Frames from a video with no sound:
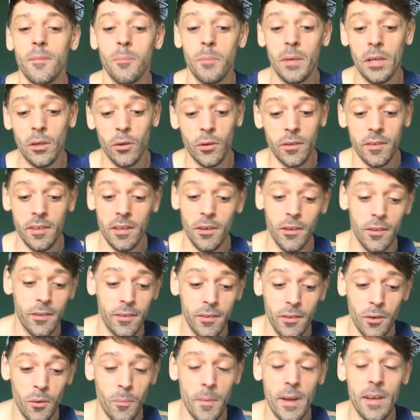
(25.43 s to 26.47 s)
because there's
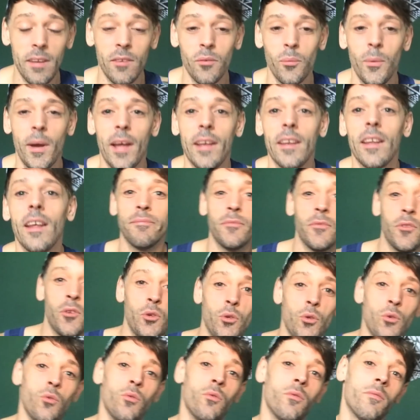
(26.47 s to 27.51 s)
so many sweat
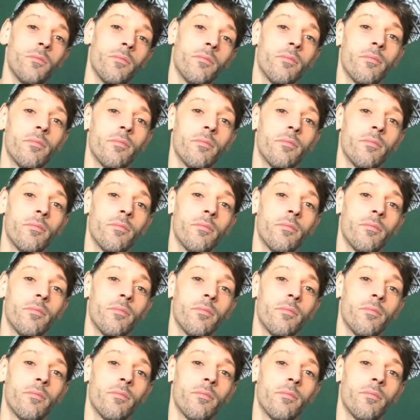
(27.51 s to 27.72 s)
to